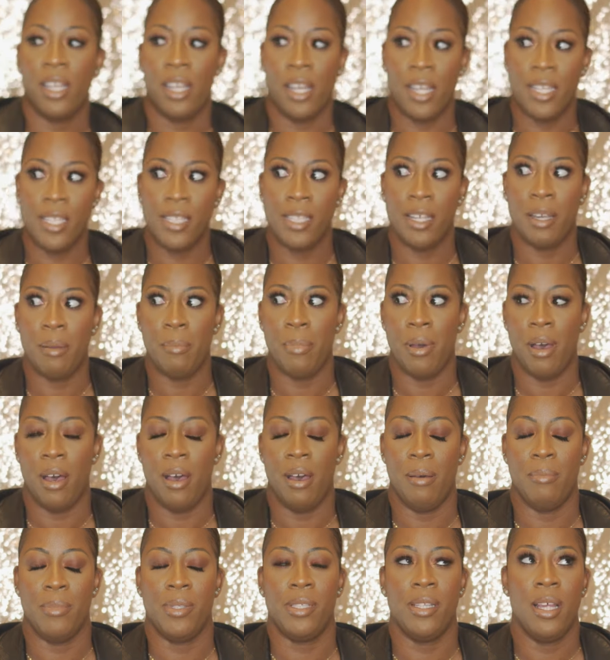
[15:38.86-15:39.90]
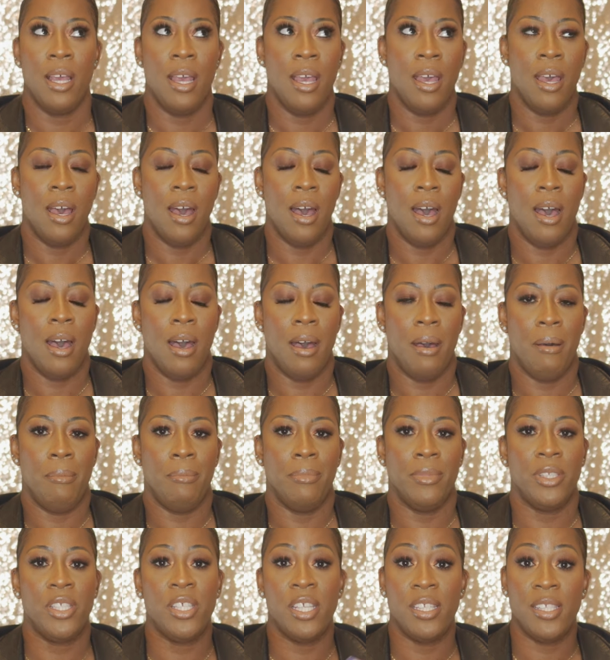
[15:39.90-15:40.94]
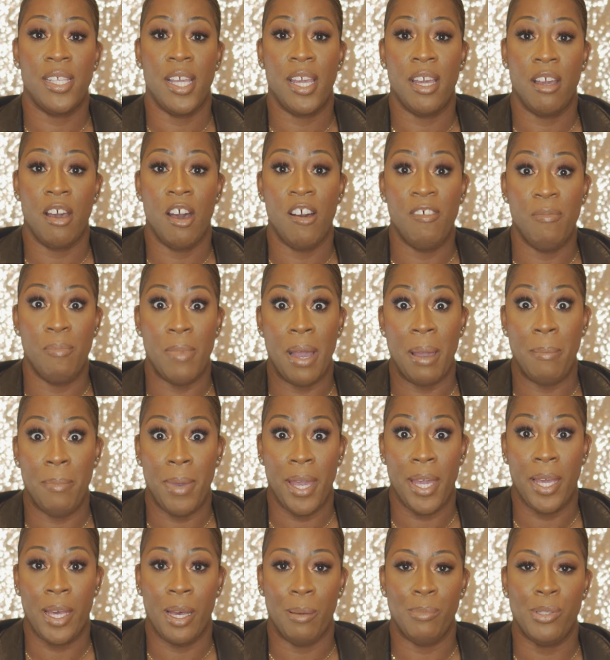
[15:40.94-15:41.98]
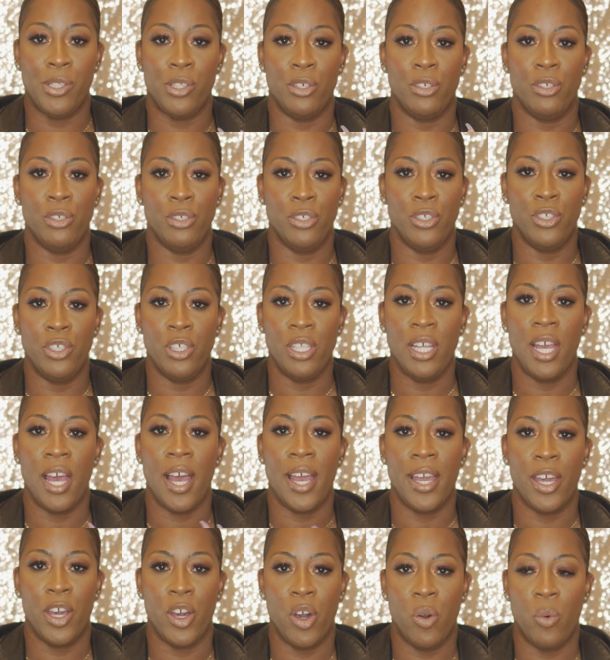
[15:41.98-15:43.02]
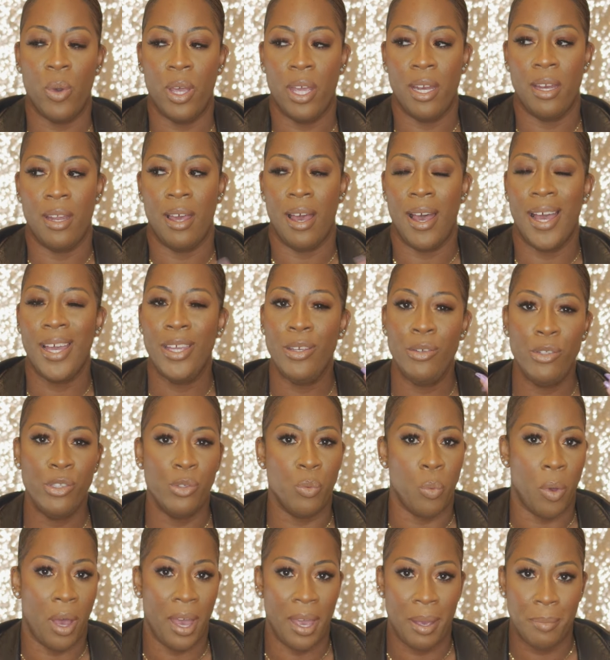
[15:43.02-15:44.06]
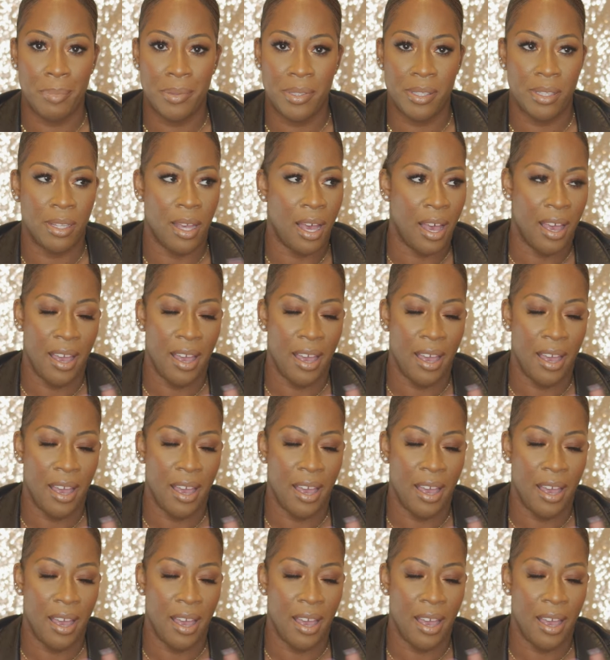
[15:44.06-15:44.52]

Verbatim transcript: cleansing balms to take off my makeup. So usually I go in, I use wipes.